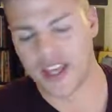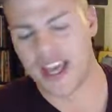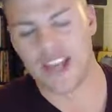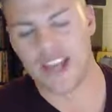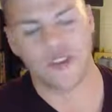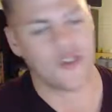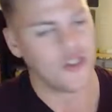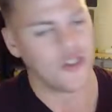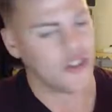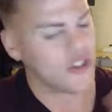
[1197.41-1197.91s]

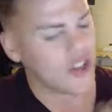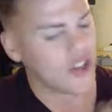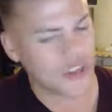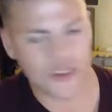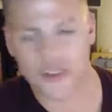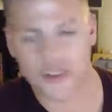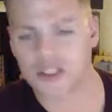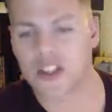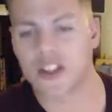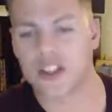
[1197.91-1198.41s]
It's just
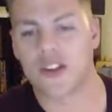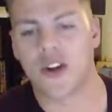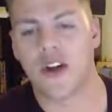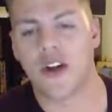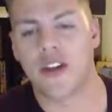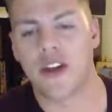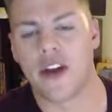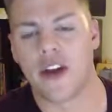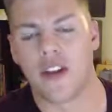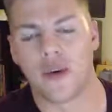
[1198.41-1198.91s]
as good as all
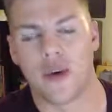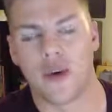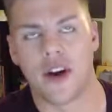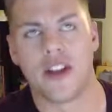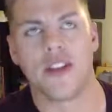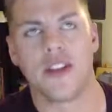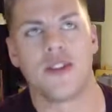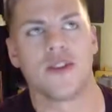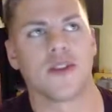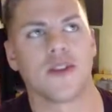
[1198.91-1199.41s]
the other
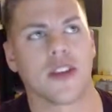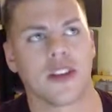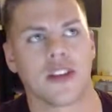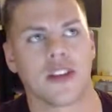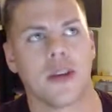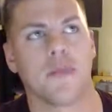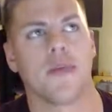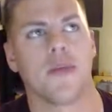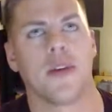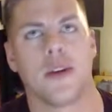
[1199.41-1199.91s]
ones, except the